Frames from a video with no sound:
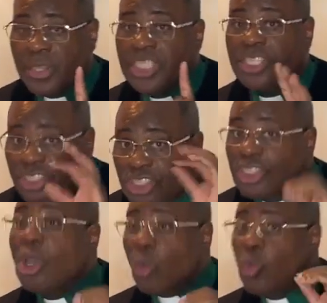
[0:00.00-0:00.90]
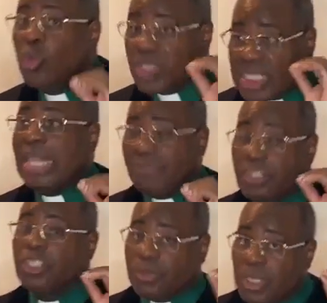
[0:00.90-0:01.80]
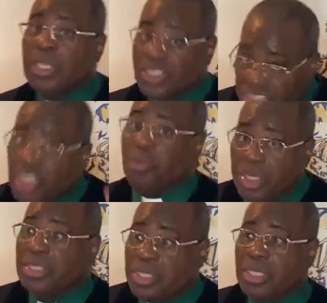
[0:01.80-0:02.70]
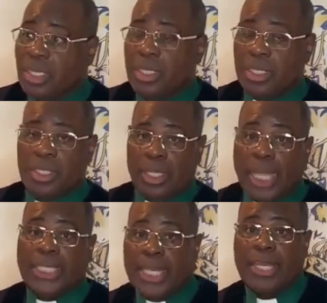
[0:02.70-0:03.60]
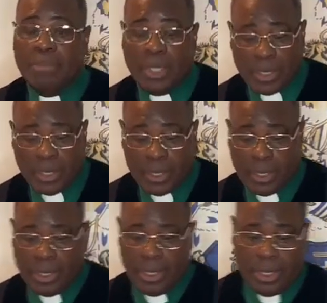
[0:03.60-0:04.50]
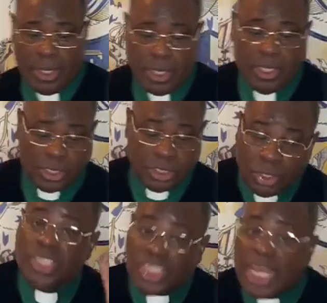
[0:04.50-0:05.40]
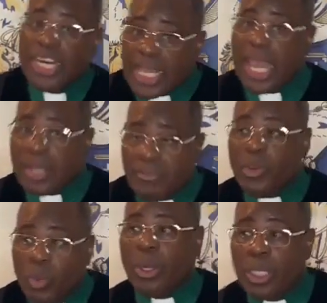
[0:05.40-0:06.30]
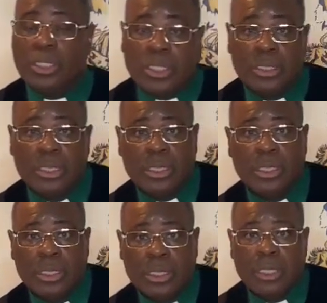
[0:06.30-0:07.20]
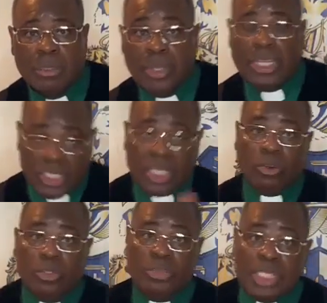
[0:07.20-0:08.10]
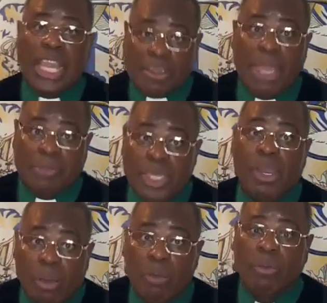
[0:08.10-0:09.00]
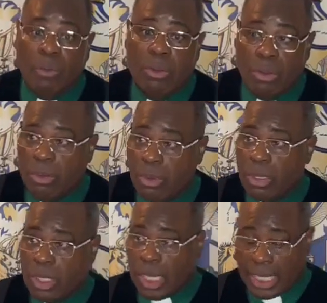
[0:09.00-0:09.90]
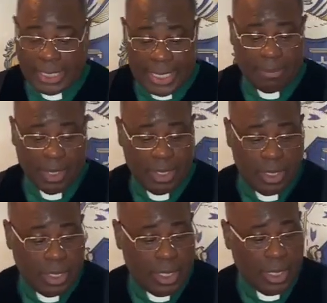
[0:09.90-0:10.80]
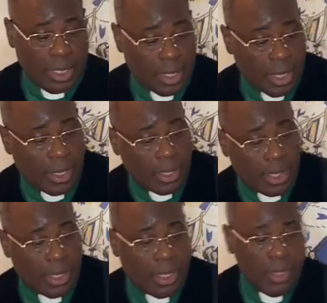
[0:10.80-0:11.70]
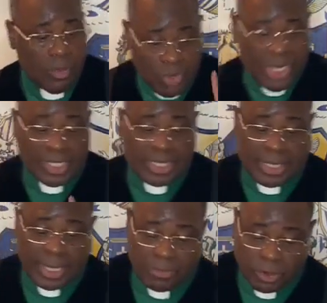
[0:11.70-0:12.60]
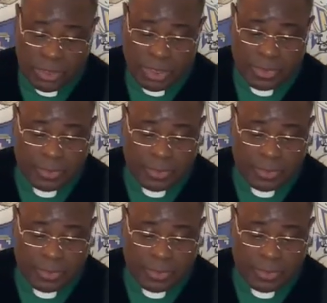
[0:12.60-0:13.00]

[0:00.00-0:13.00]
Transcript: This is soul-saving serious. Are you hearing me? So you can shut it down if you want, but the soul you save may be your own. Are you hearing me? Read this thing first.